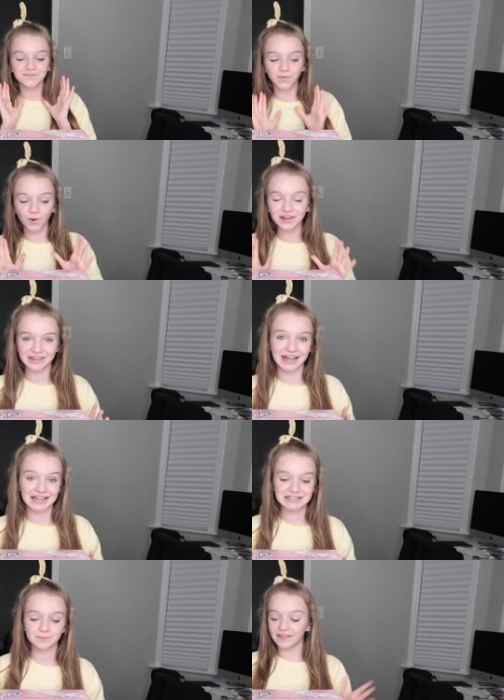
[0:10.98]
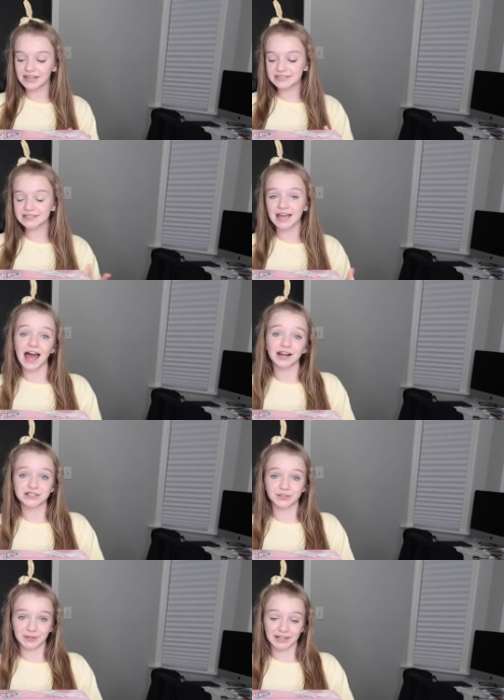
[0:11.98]
for this. This is
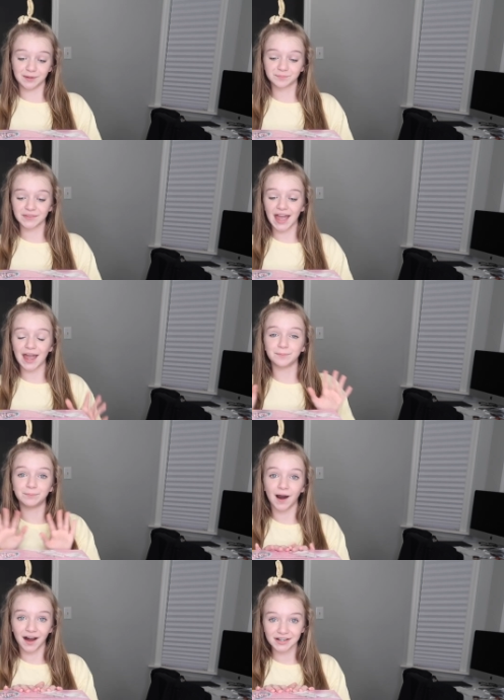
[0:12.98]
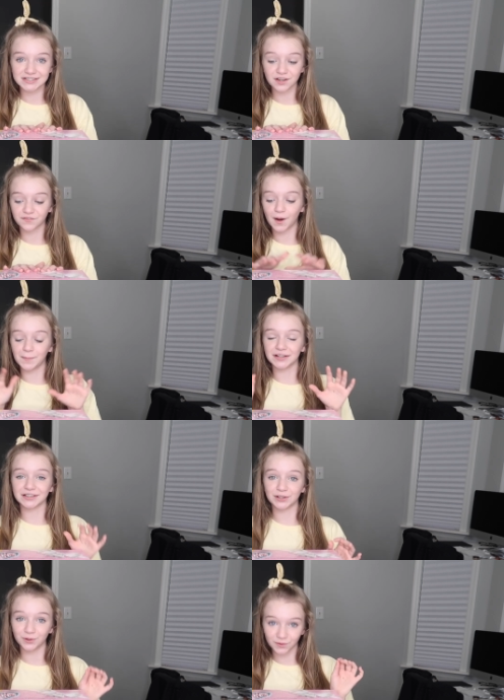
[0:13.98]
actually a box from
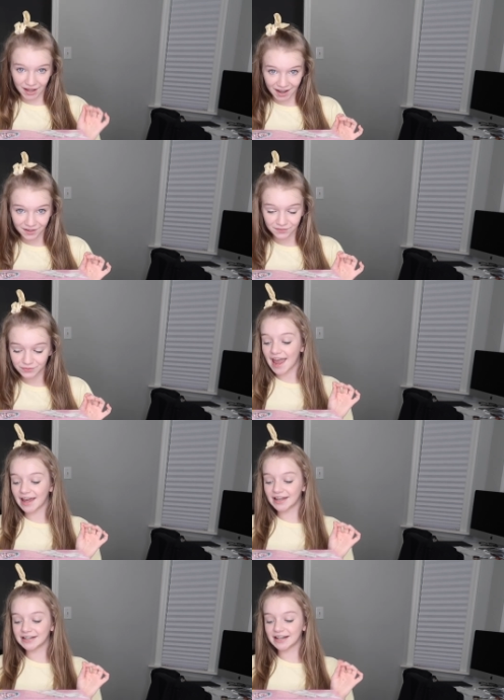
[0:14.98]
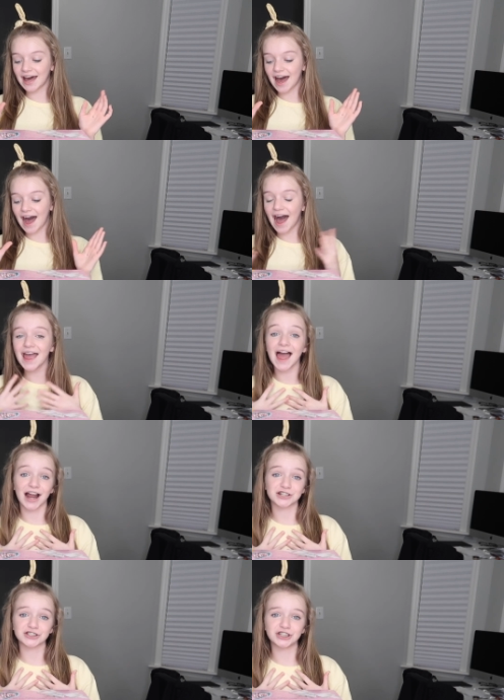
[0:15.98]
Little Live. And I
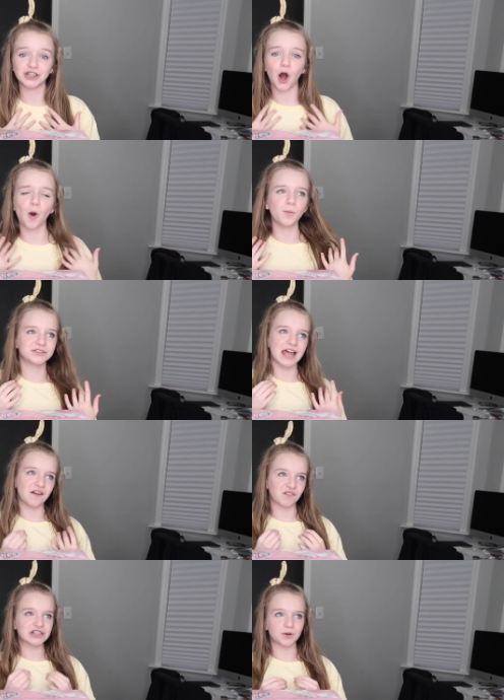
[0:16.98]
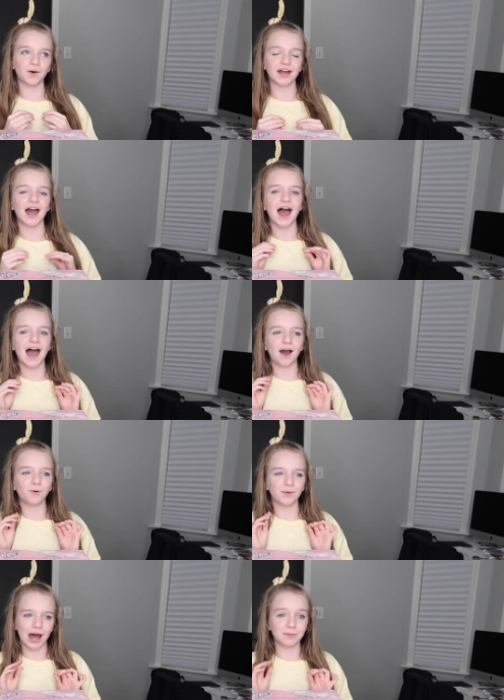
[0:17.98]
actually, almost every toy
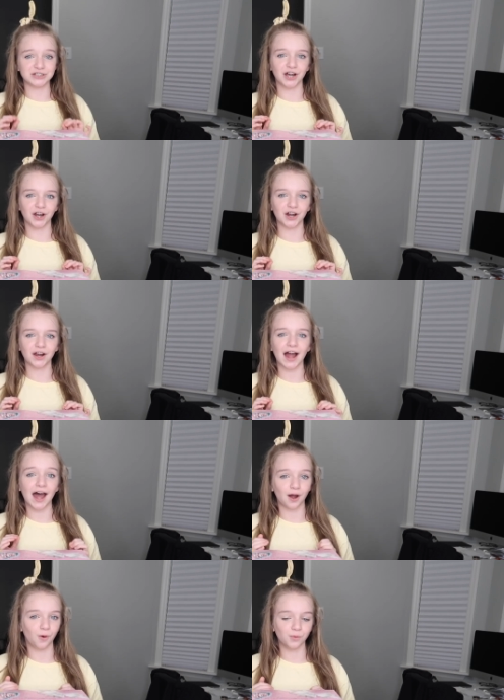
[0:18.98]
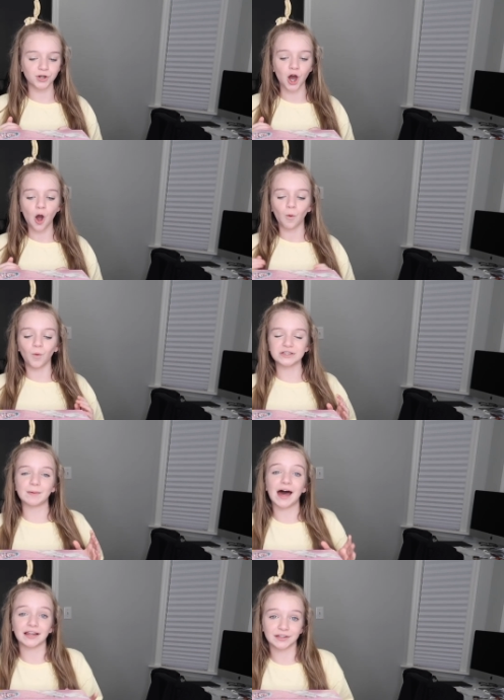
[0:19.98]
when I was younger, I owned, was
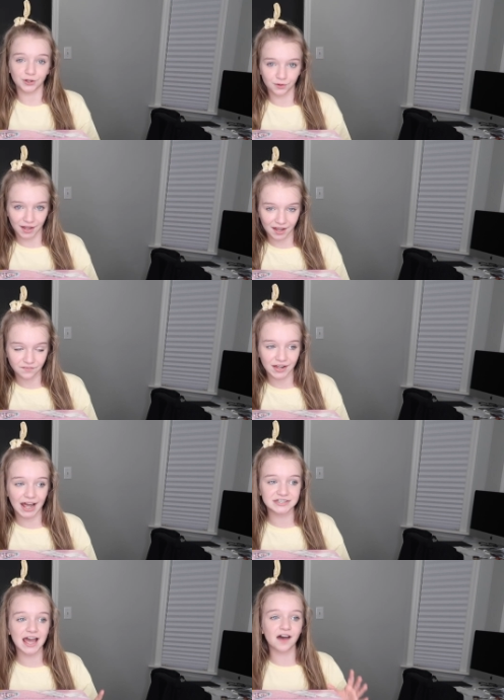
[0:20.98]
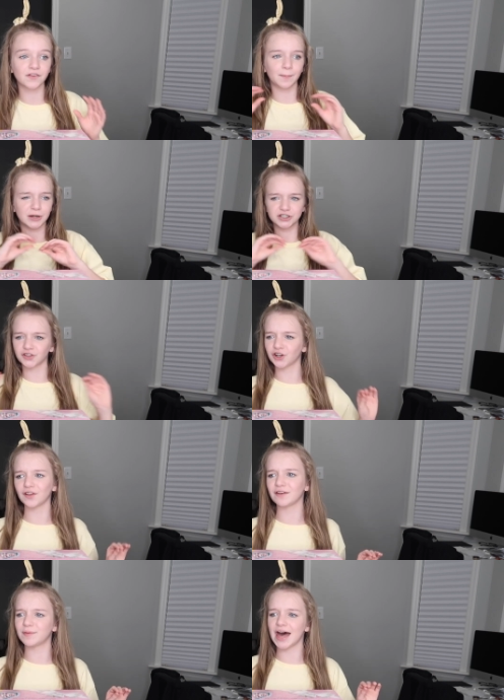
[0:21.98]
by Little Live. And I used to have a bunch of
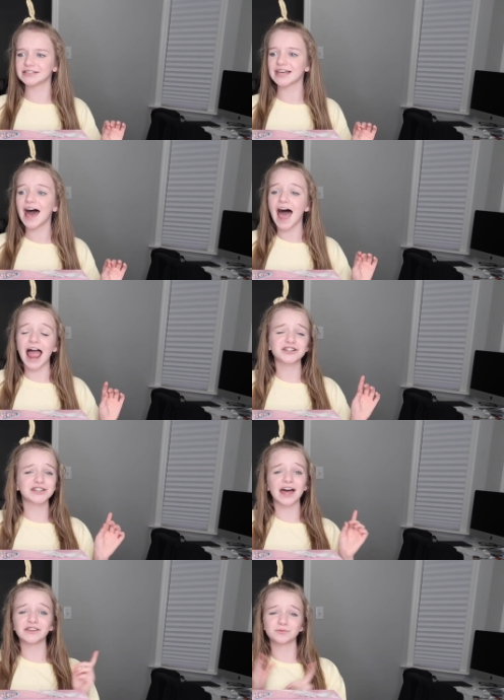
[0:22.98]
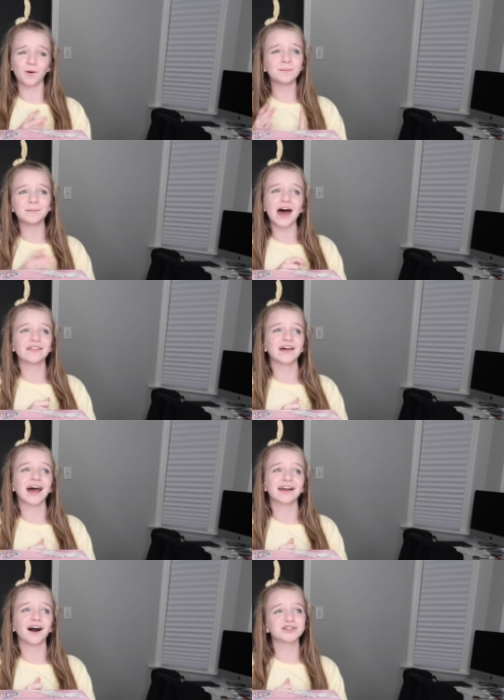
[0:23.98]
Little Live pets. I actually had this one pet
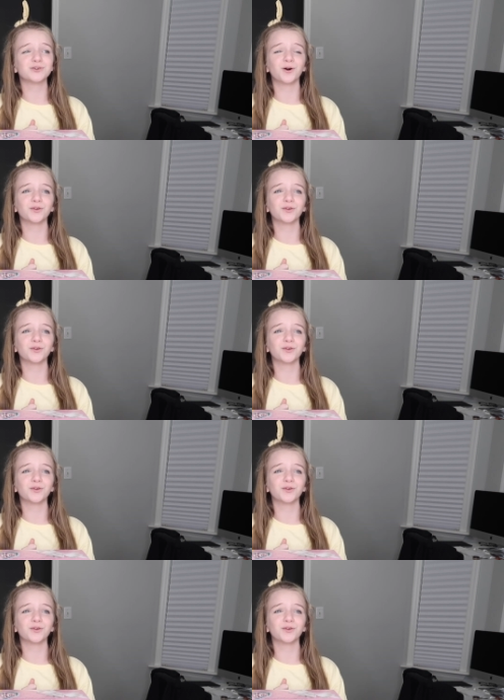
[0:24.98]
that I got too